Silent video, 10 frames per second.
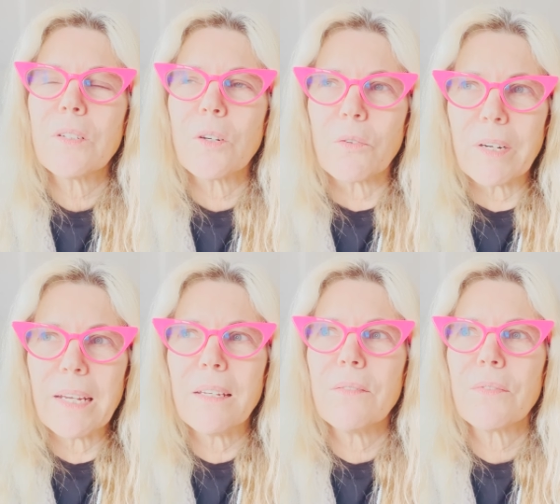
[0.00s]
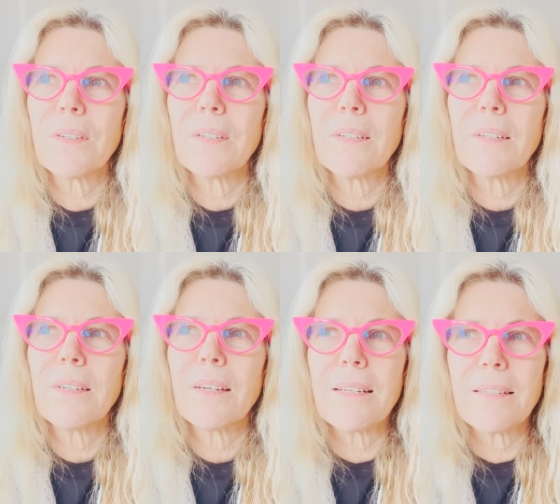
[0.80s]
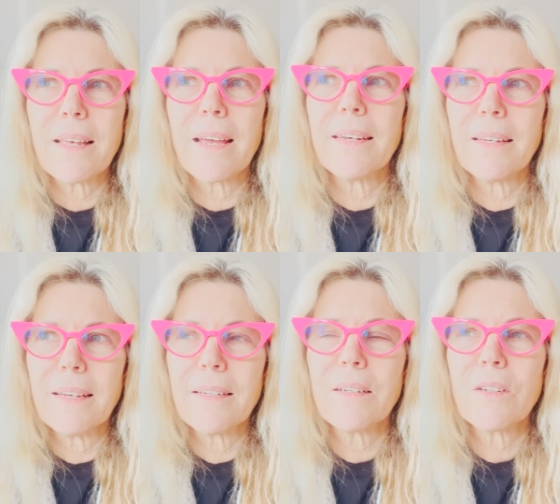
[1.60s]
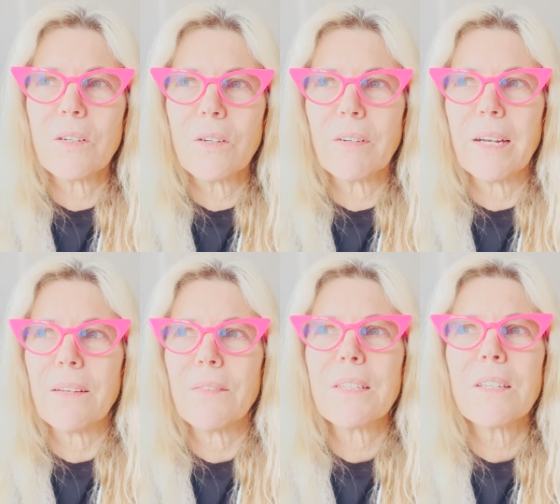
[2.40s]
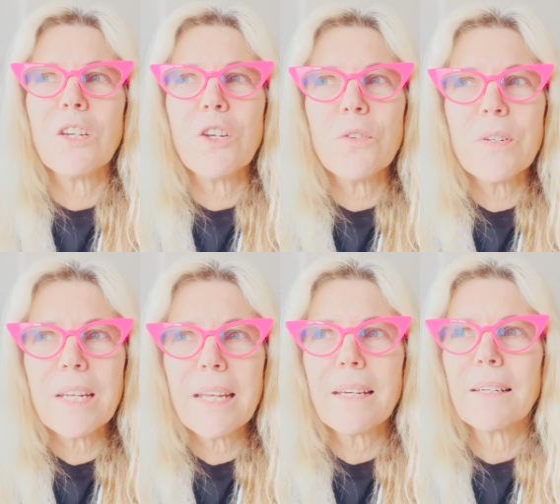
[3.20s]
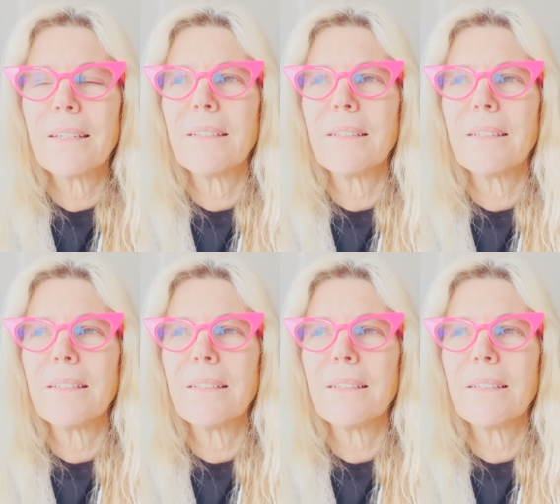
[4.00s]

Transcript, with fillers: to grieve as they need to grieve. It's a unique